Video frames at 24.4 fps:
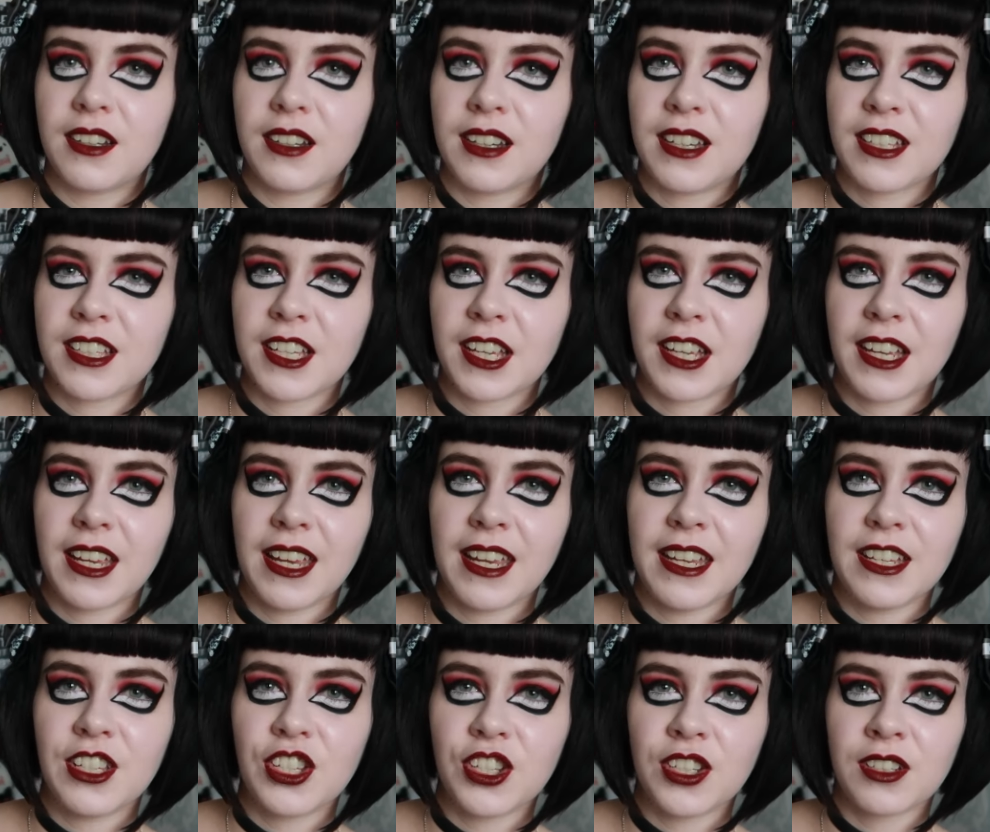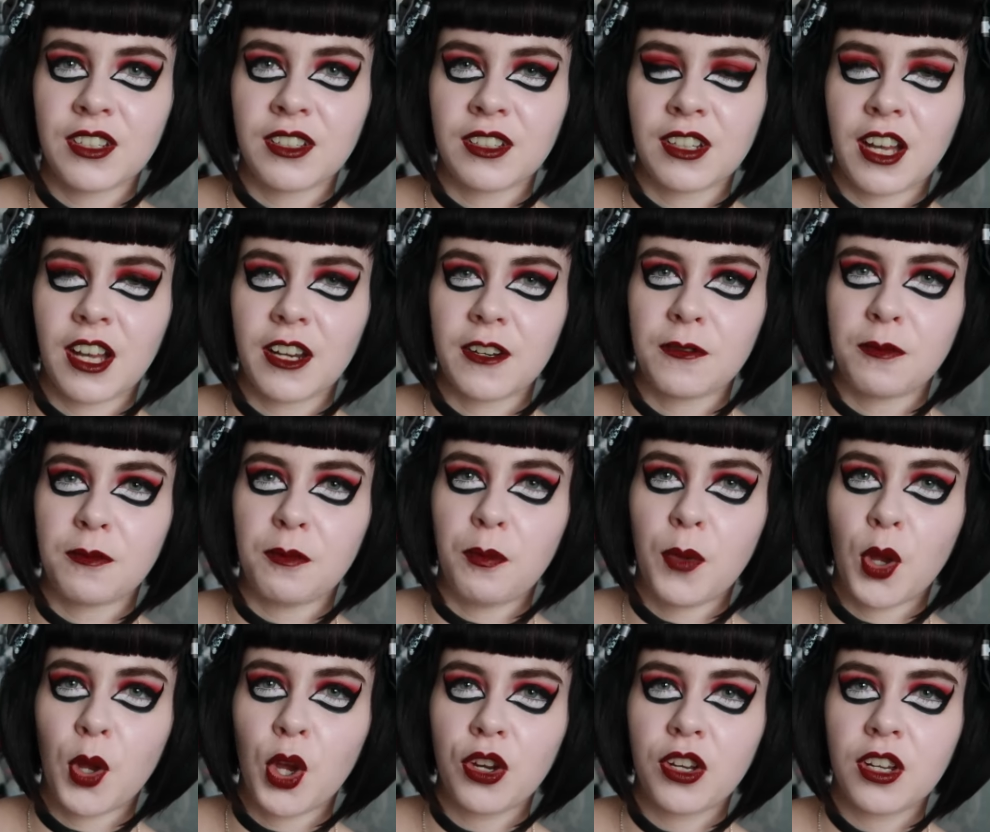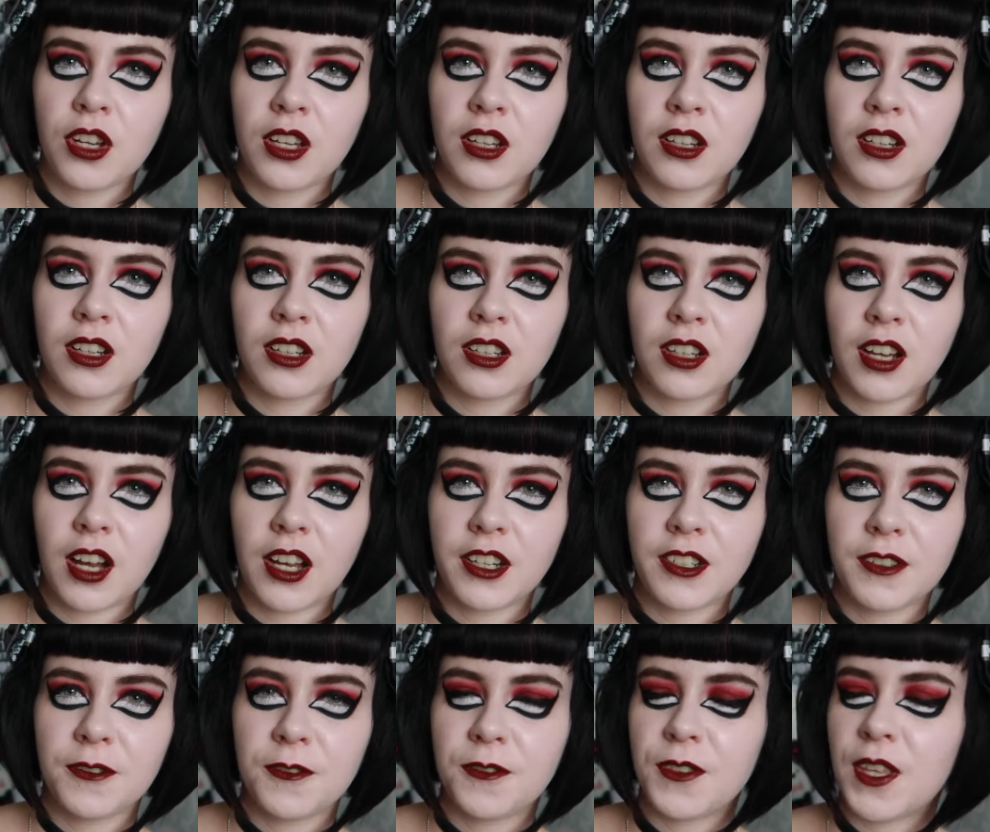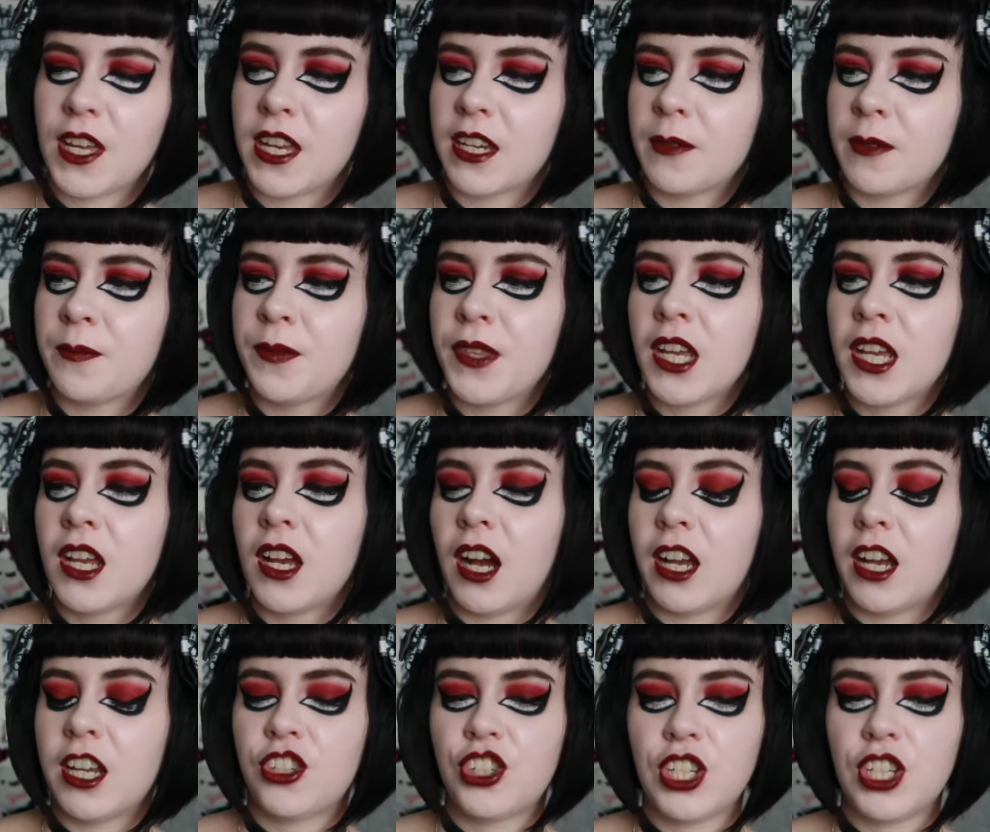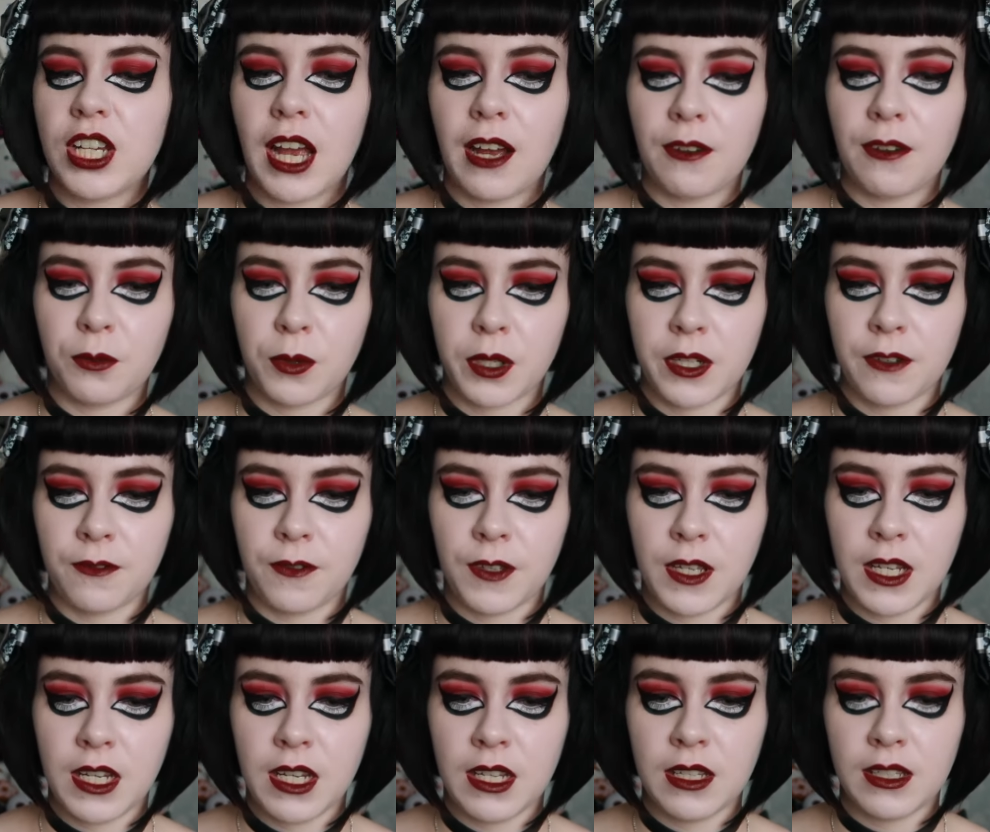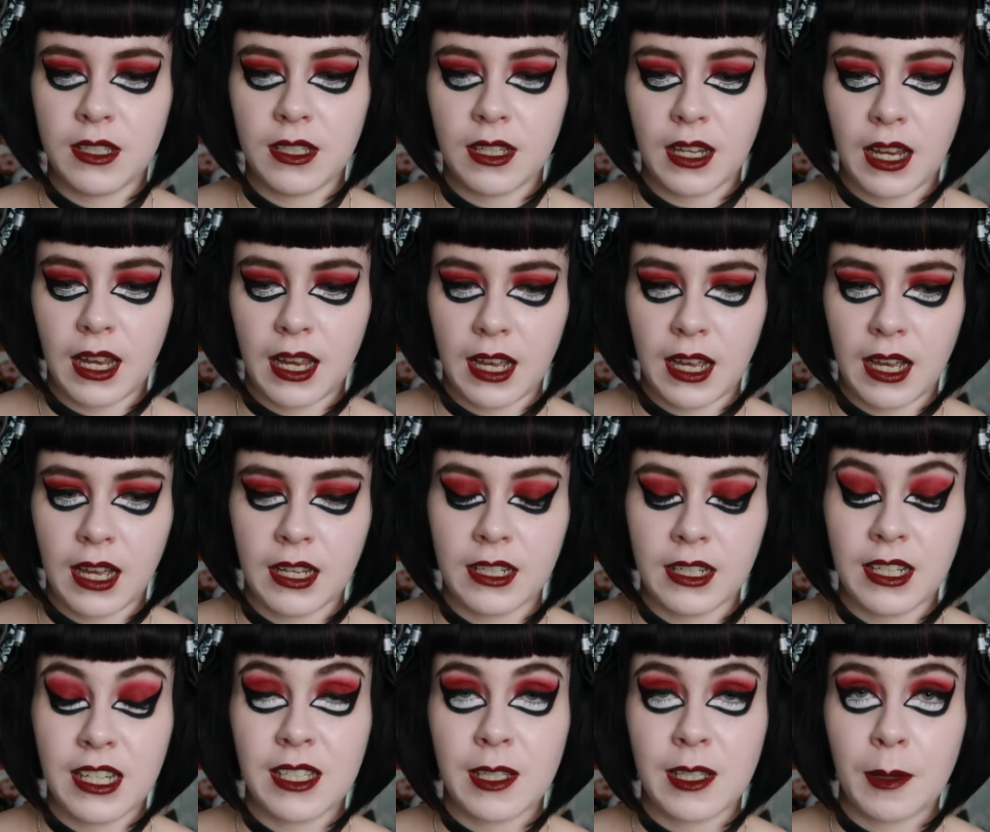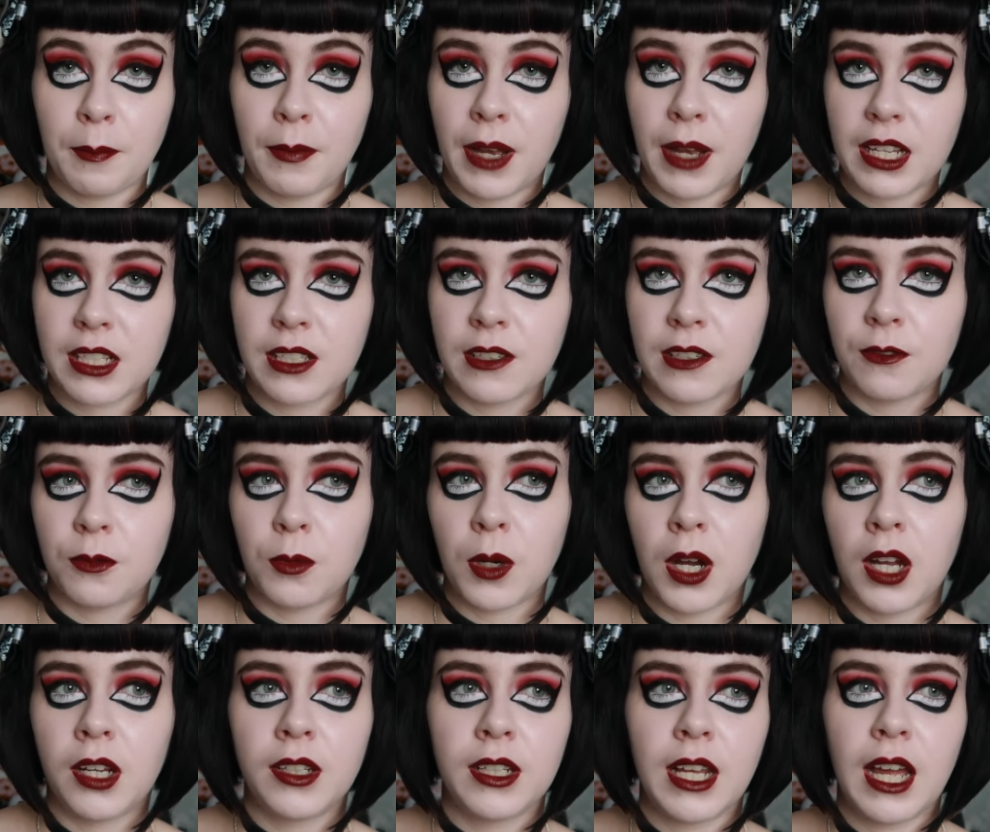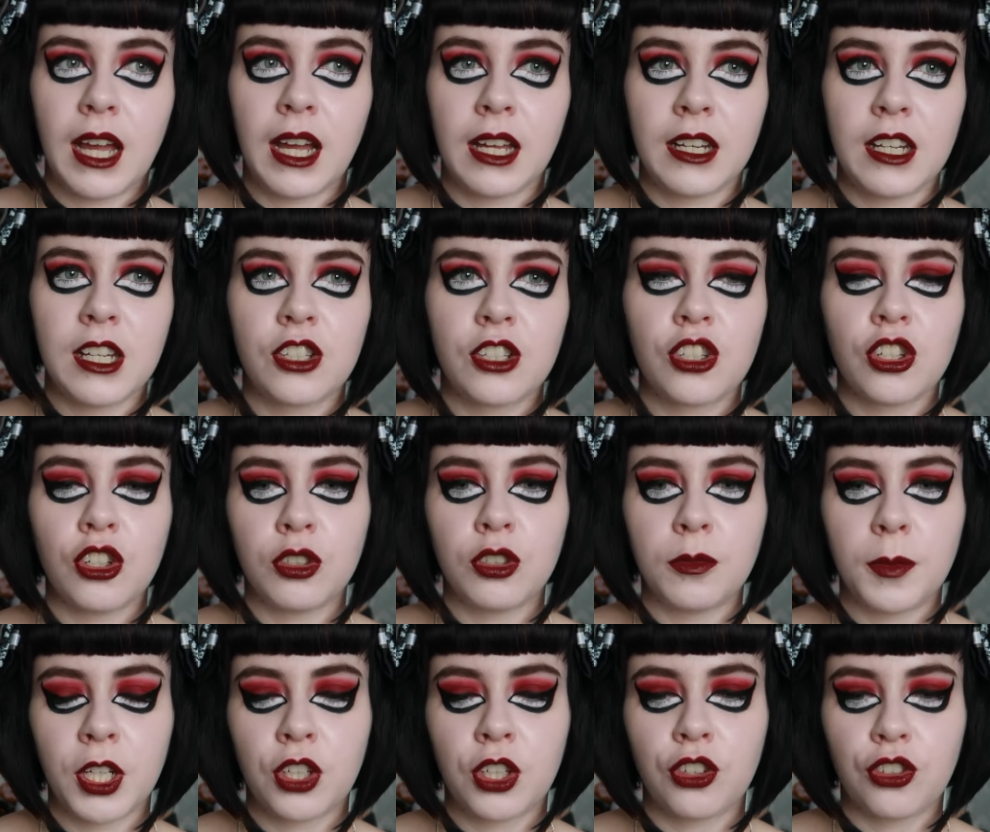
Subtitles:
It's like a hidden kind of book kind of thing. I actually have one of these, and it's a massive one, and it's got all my